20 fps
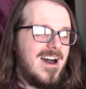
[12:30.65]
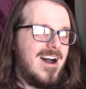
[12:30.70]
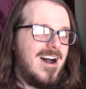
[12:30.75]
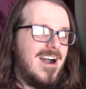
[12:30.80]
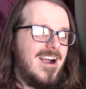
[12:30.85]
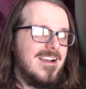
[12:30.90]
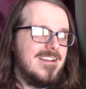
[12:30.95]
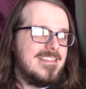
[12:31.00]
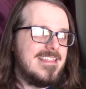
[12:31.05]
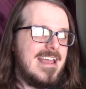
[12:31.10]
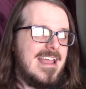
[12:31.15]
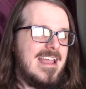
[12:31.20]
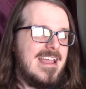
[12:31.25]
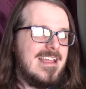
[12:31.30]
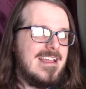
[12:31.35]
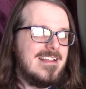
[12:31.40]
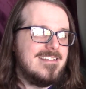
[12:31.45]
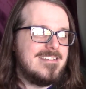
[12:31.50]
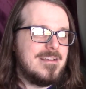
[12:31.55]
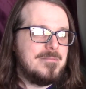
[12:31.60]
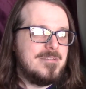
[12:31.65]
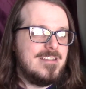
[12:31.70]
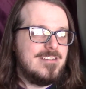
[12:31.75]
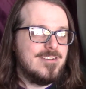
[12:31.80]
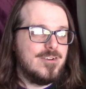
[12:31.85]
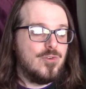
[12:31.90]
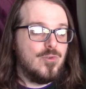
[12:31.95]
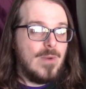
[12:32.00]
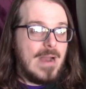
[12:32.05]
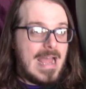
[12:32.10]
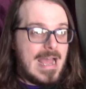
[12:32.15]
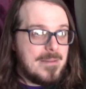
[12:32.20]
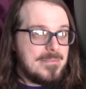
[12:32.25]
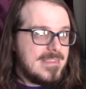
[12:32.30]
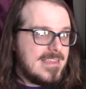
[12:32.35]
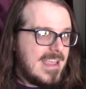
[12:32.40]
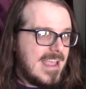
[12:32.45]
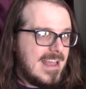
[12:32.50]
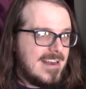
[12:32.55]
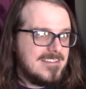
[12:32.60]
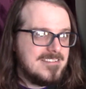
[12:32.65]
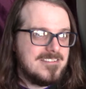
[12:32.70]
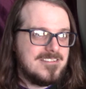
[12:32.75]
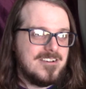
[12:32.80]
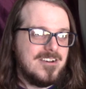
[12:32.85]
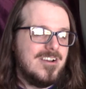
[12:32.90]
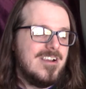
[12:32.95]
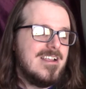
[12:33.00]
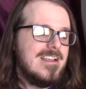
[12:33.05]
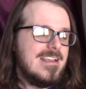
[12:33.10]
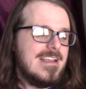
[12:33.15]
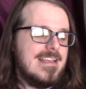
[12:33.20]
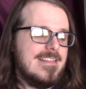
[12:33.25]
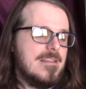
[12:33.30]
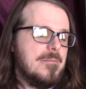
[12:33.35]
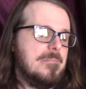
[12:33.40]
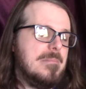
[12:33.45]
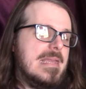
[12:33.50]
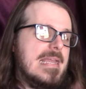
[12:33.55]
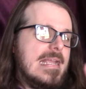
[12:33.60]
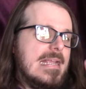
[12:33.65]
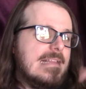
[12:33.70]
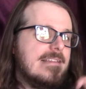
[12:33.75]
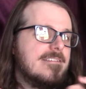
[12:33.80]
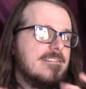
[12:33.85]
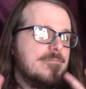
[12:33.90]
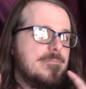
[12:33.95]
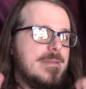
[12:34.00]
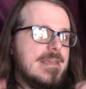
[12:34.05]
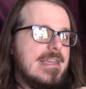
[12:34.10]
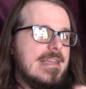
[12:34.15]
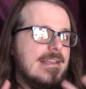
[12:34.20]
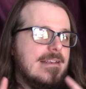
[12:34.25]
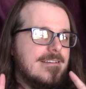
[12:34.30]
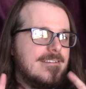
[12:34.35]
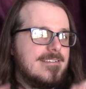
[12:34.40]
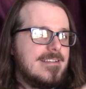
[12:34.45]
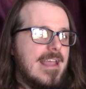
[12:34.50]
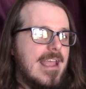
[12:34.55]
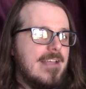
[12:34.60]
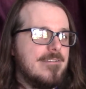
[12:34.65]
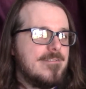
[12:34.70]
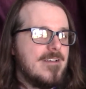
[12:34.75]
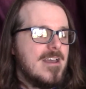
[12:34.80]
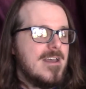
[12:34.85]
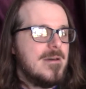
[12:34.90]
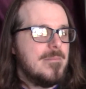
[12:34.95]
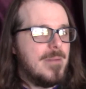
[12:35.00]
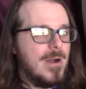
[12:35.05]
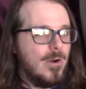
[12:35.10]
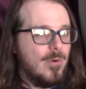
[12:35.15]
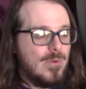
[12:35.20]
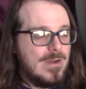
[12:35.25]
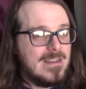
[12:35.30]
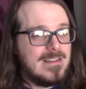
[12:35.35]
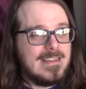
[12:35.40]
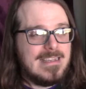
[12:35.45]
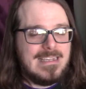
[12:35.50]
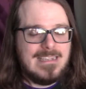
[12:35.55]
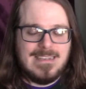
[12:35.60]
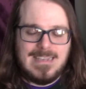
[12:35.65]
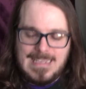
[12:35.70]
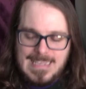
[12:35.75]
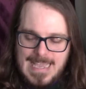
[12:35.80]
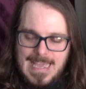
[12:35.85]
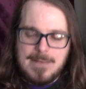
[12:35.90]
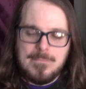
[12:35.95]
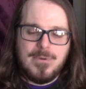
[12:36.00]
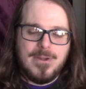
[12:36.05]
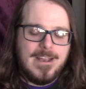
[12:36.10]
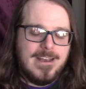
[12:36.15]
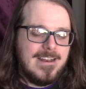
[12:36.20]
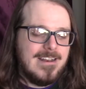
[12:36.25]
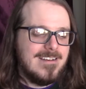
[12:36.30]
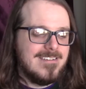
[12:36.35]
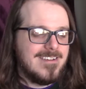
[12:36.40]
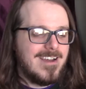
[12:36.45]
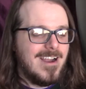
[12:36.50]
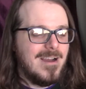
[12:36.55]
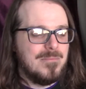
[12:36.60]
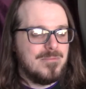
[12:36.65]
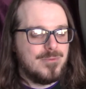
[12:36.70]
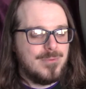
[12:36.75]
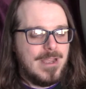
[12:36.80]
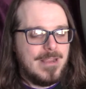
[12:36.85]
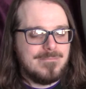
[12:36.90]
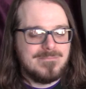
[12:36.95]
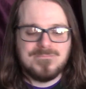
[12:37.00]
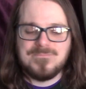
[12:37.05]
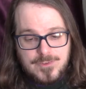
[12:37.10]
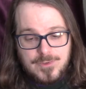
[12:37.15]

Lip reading: Are they attempting to grab the canister in the means of being safe, but really, again, putting it into harm's way?